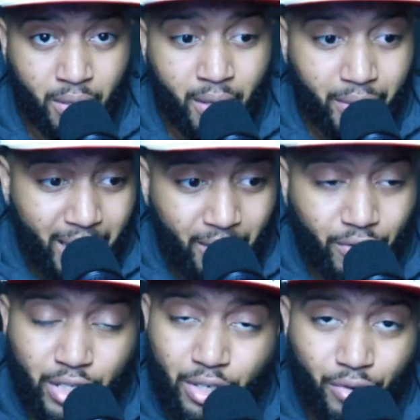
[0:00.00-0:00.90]
The average
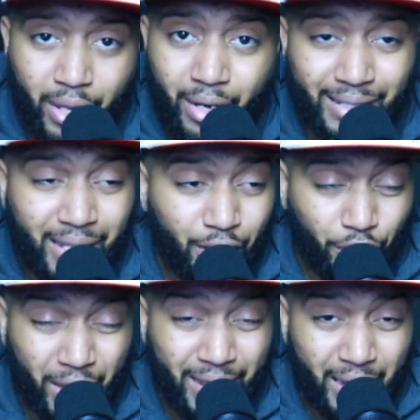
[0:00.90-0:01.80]
age on there, they are the
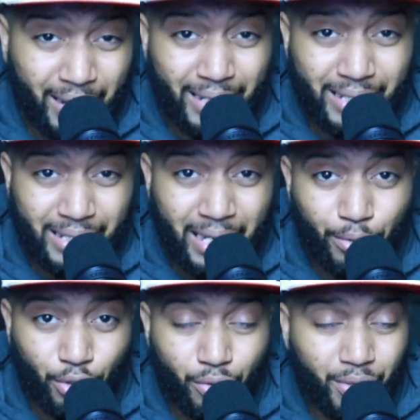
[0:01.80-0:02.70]
youngest team to
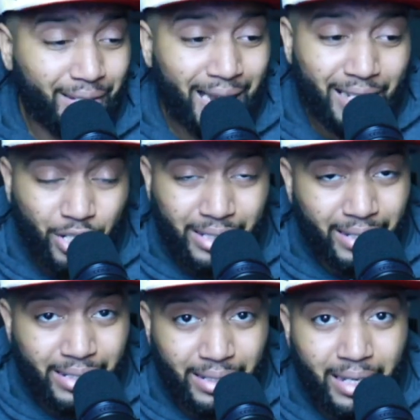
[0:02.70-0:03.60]
do not just this
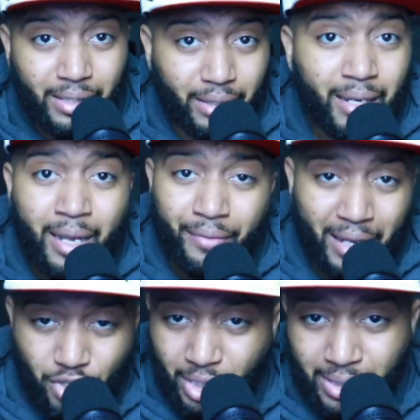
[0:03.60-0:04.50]
season, not
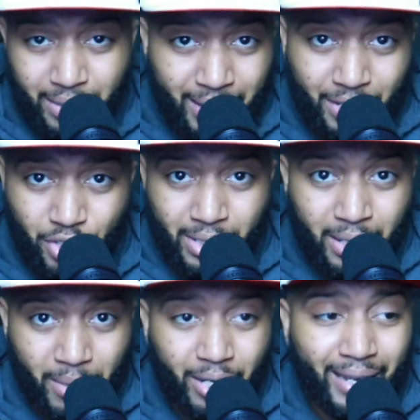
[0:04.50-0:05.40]
just not just in the
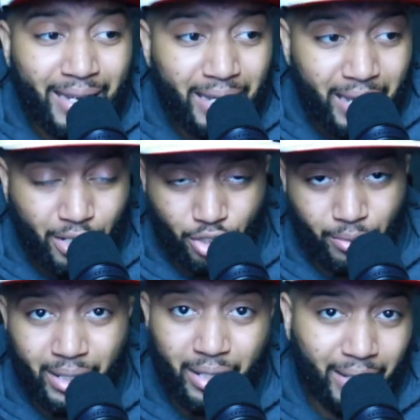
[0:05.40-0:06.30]
modern in history,
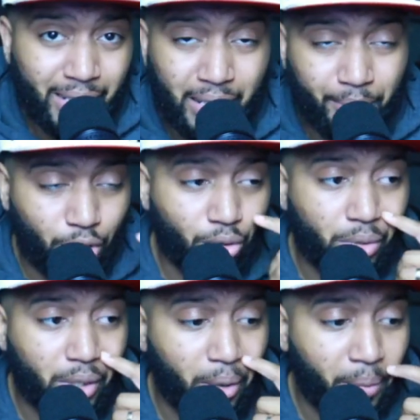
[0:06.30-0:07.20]
youngest team to do
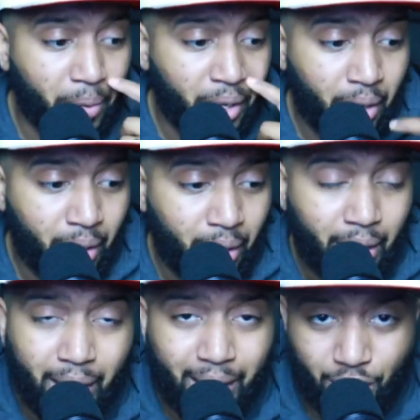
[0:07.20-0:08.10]
so.
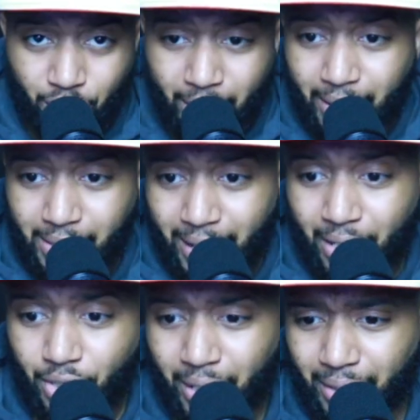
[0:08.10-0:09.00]
And Shai is
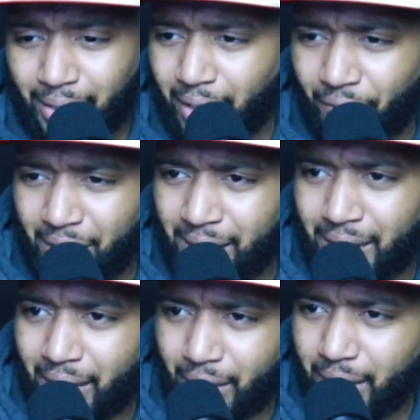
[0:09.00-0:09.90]
actually, I think, if he did
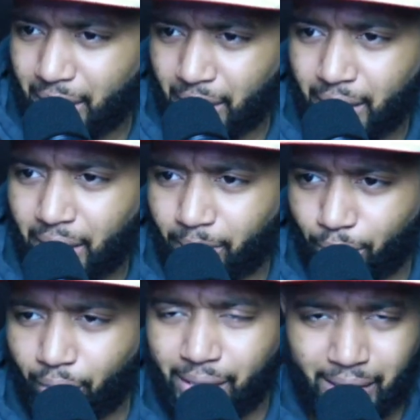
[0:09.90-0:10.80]
not lead the league in
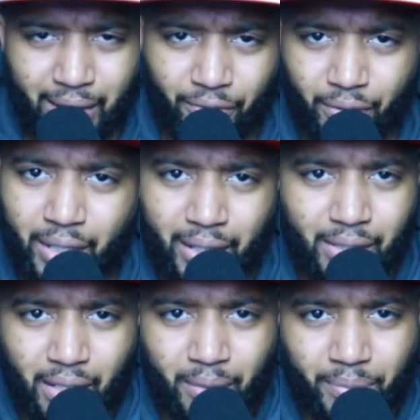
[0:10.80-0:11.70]
points, he definitely is
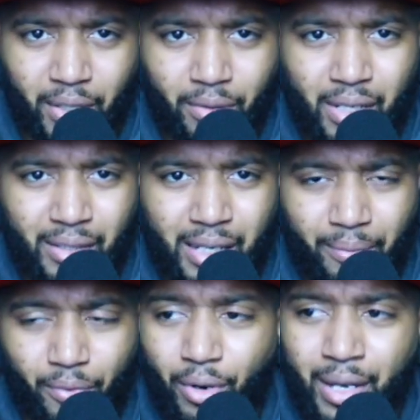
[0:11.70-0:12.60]
up there uh, top four.